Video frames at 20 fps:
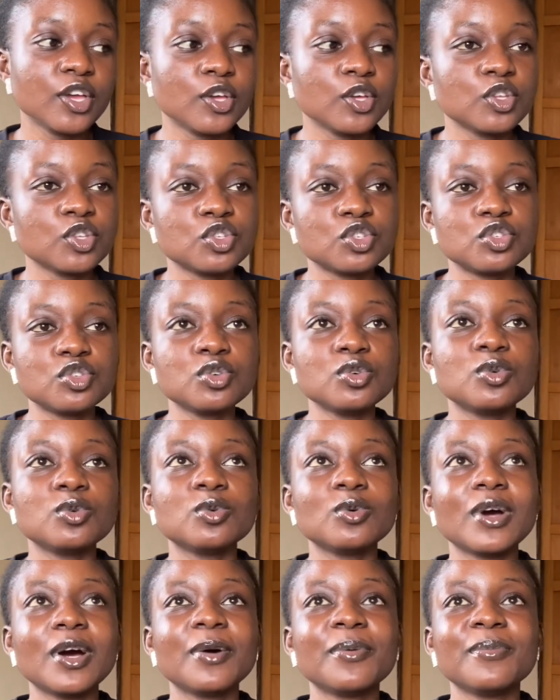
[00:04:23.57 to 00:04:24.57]

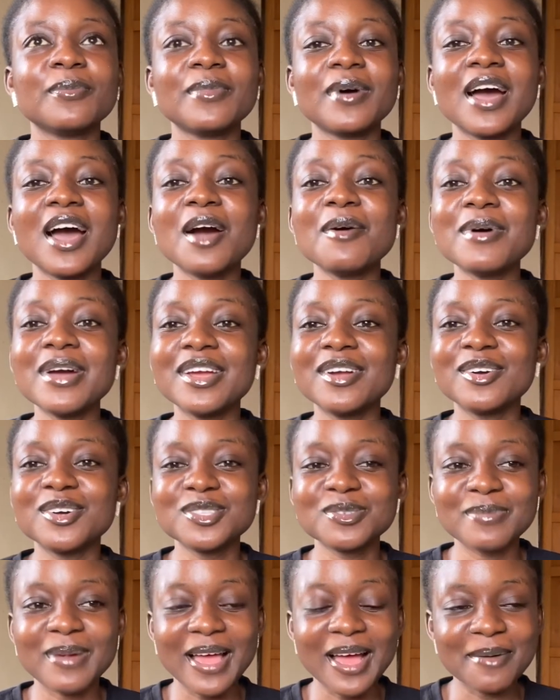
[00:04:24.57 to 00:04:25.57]
So how I
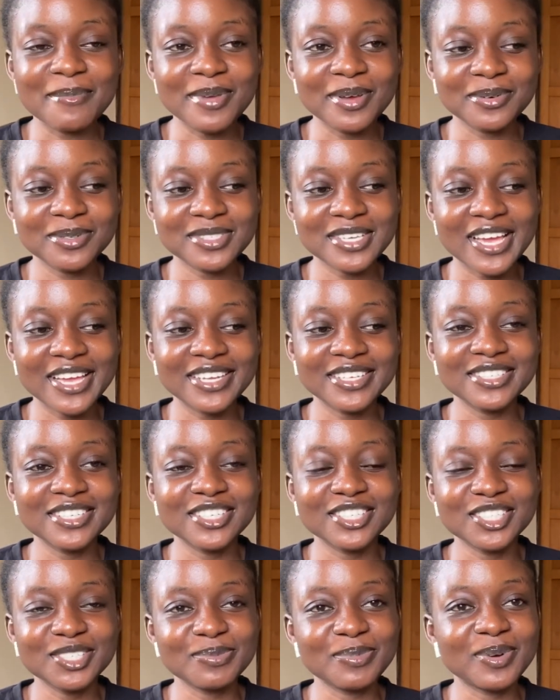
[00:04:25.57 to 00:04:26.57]
got my Abeokuta
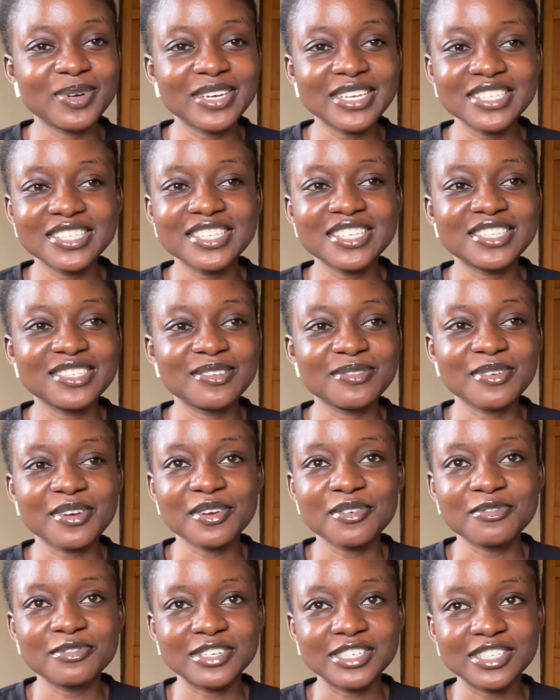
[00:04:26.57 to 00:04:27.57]
internship honestly is a
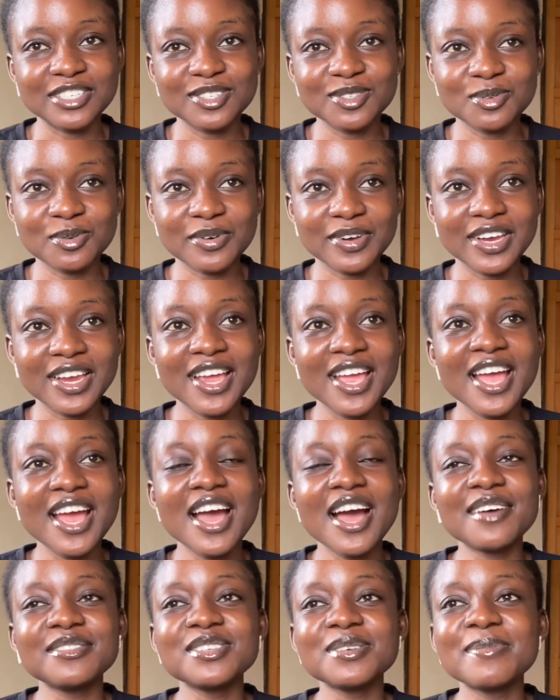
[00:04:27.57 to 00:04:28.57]
very funny story.
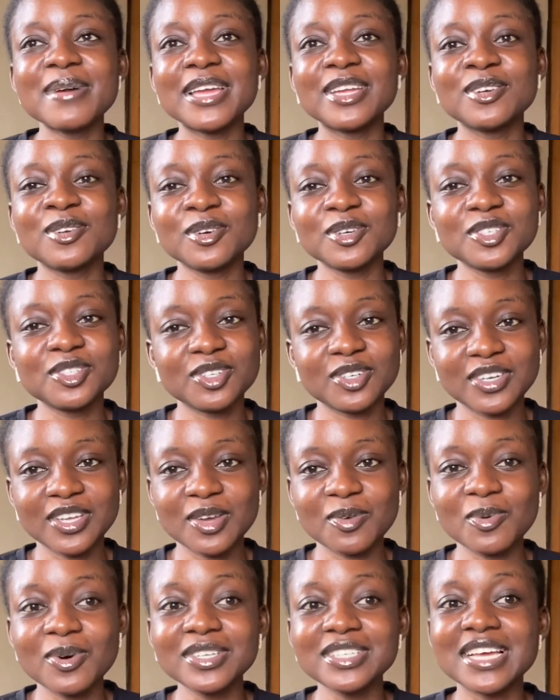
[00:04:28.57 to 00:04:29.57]
After my induction
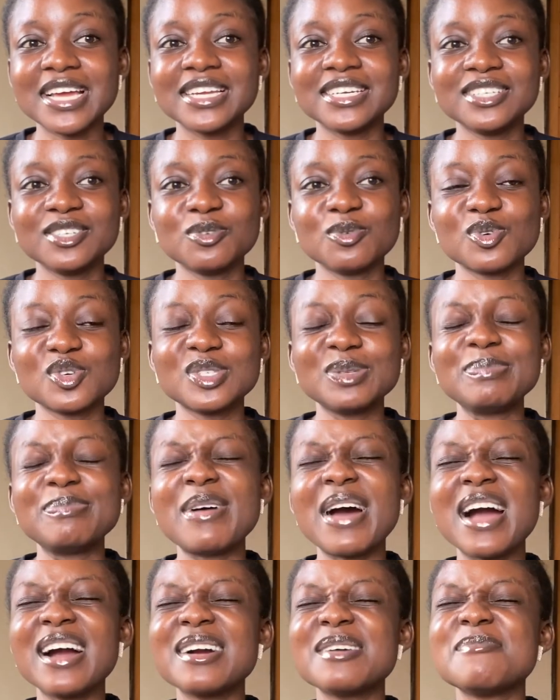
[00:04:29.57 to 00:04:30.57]
here, what I did was
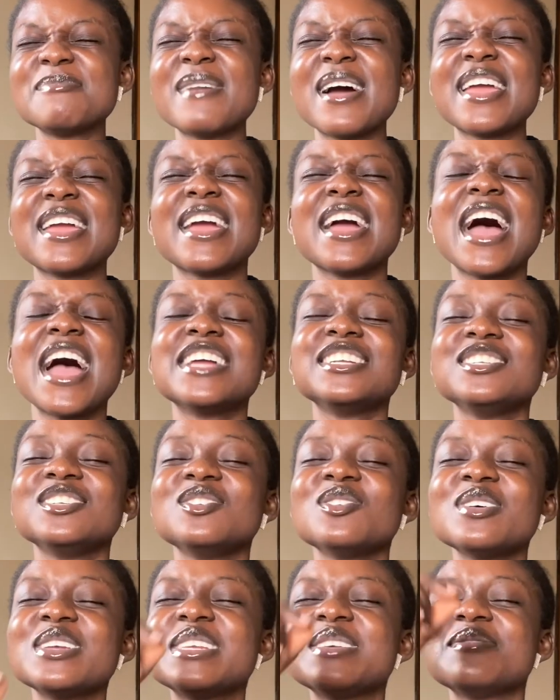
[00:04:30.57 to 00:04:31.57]
I did
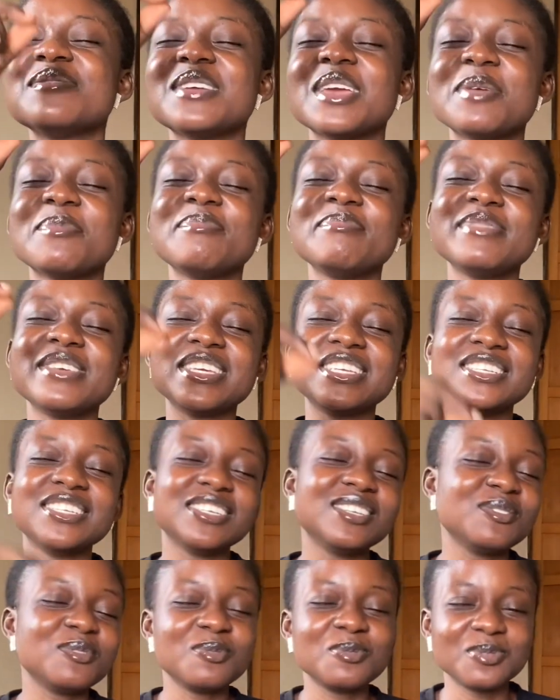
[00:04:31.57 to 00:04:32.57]
not leave a pin
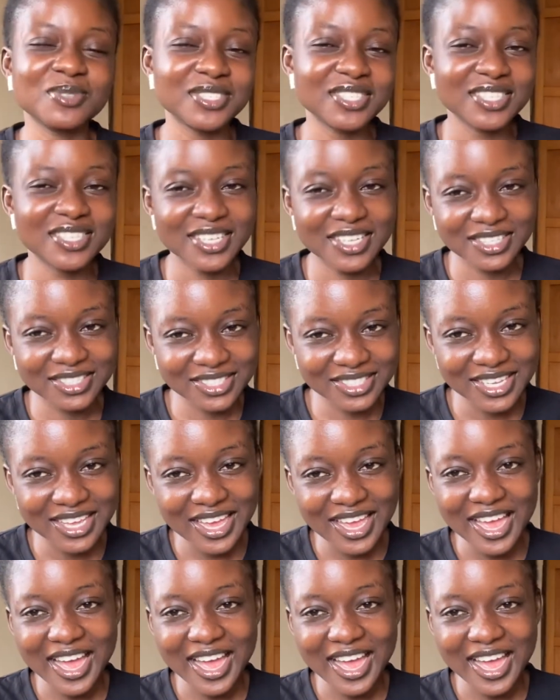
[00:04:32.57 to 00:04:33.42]
in Ogun State.